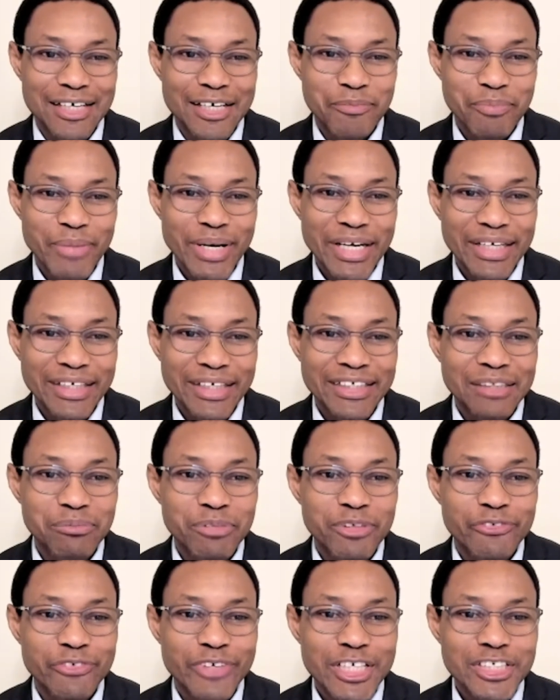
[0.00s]
medical
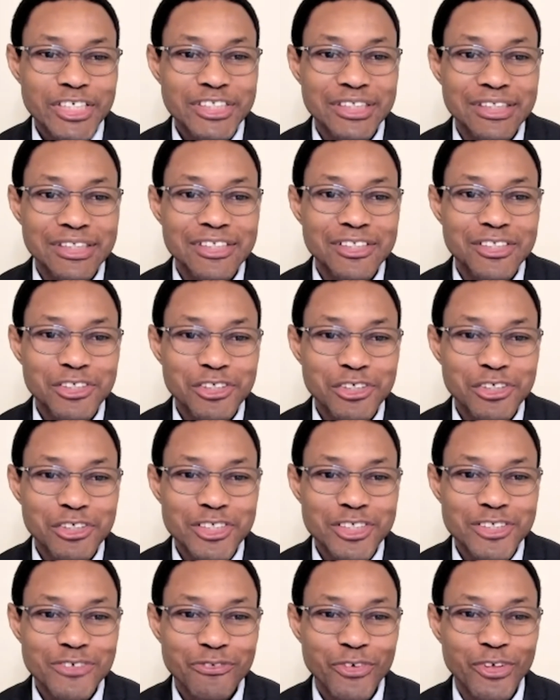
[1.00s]
professionals
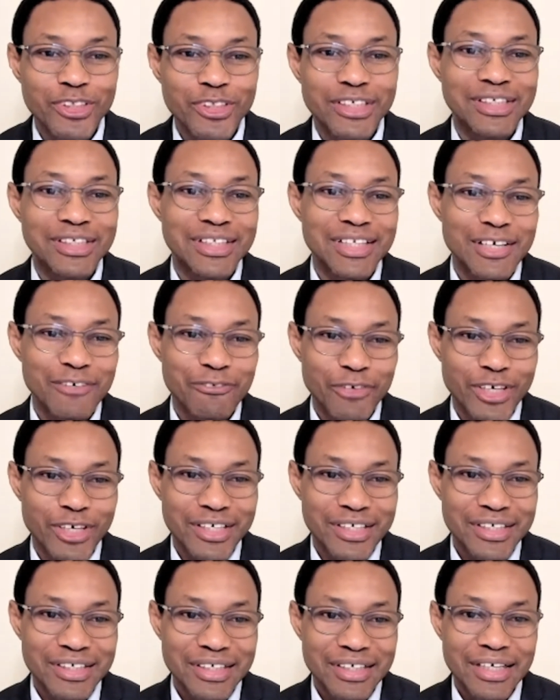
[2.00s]
use for the
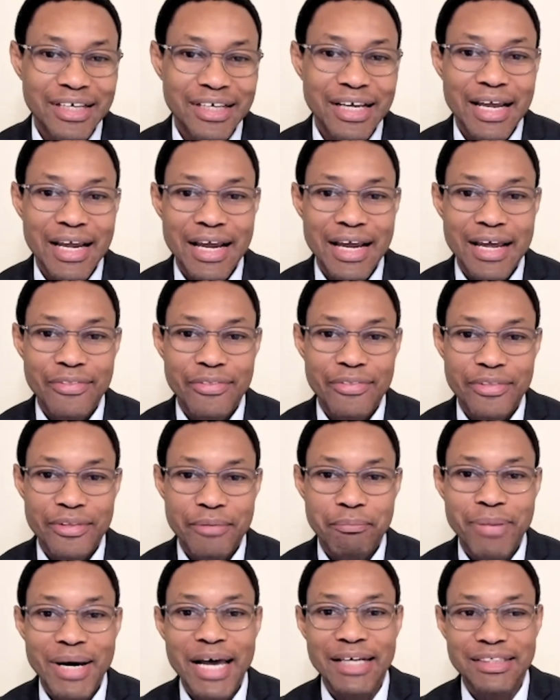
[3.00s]
liver and the
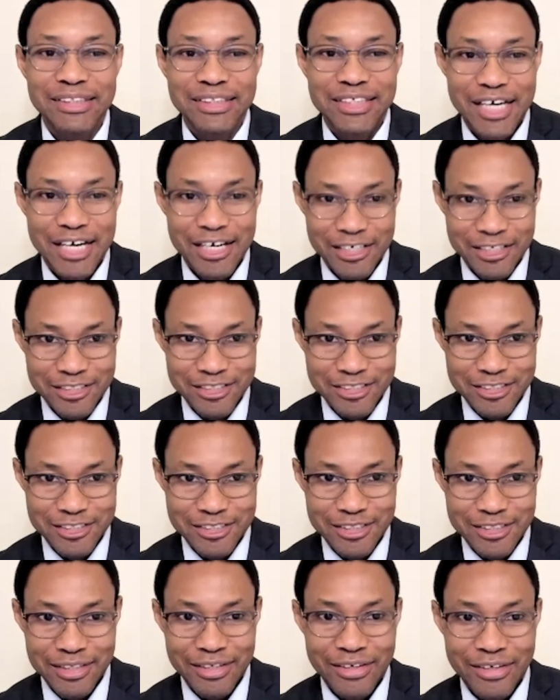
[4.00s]
bile
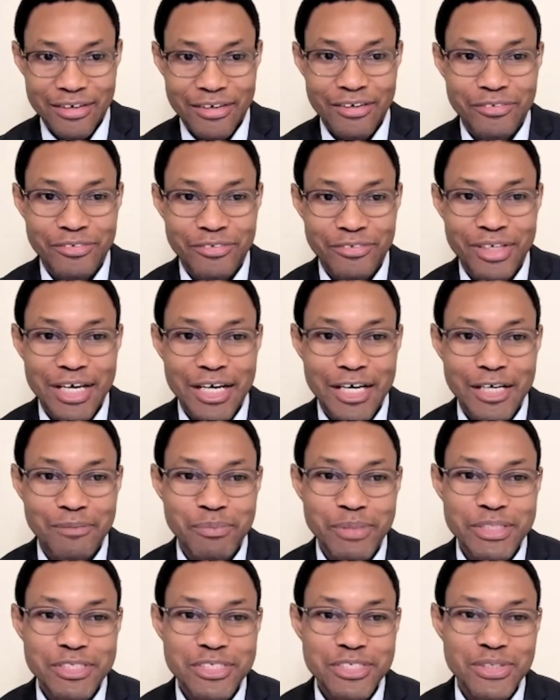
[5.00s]
ducts.
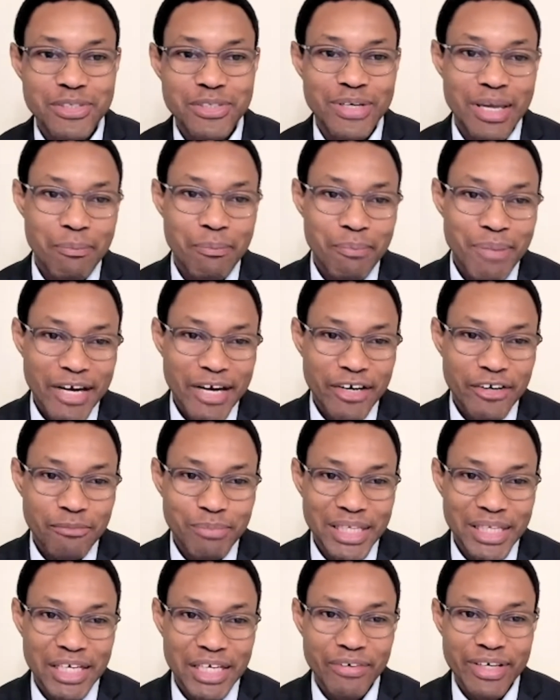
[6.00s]
And so
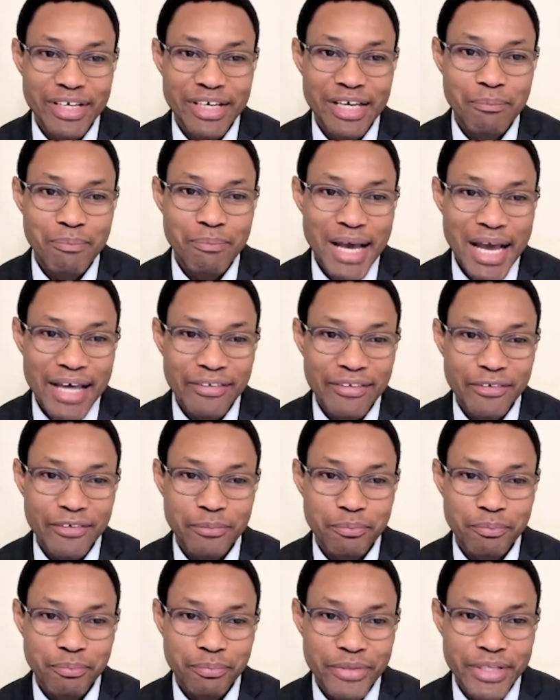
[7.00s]
hepatobiliary,
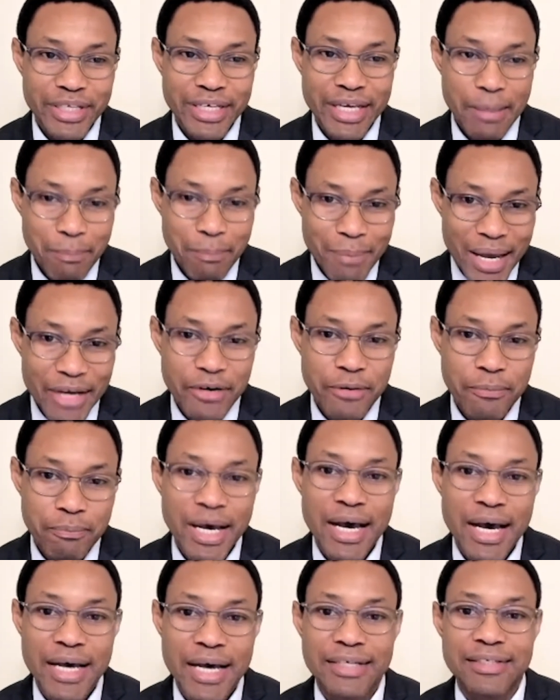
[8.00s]
the hepato
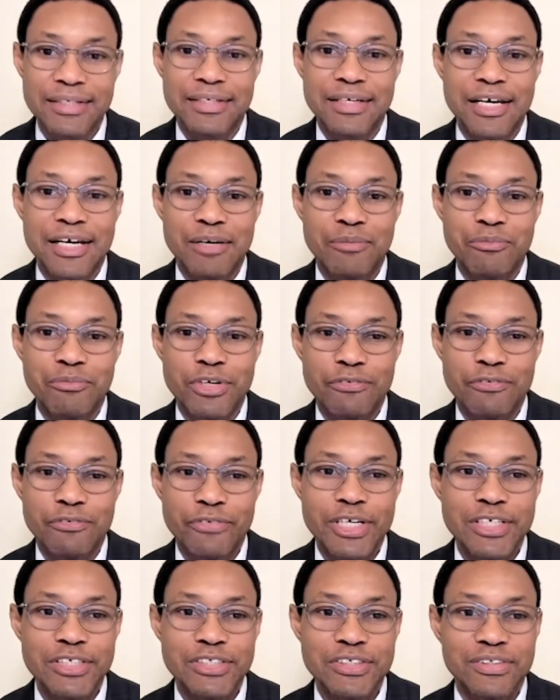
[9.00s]
part
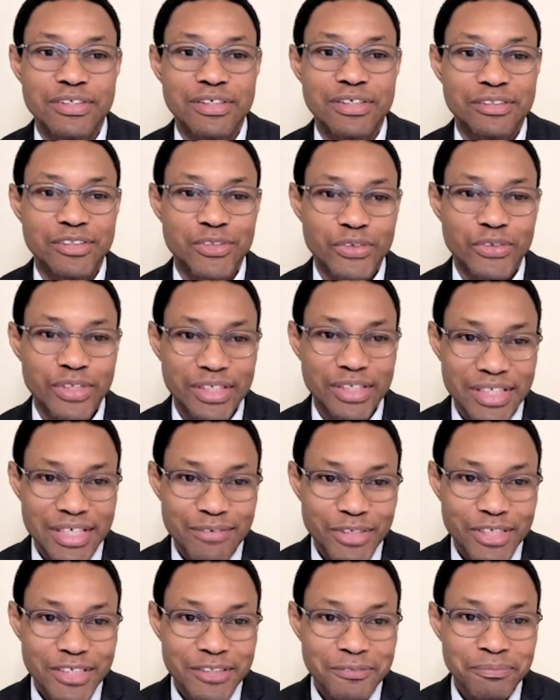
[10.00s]
refers to the
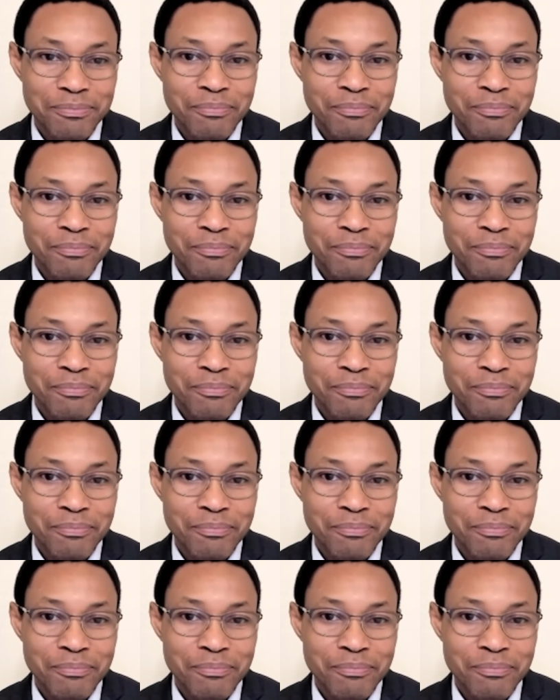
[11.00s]
liver,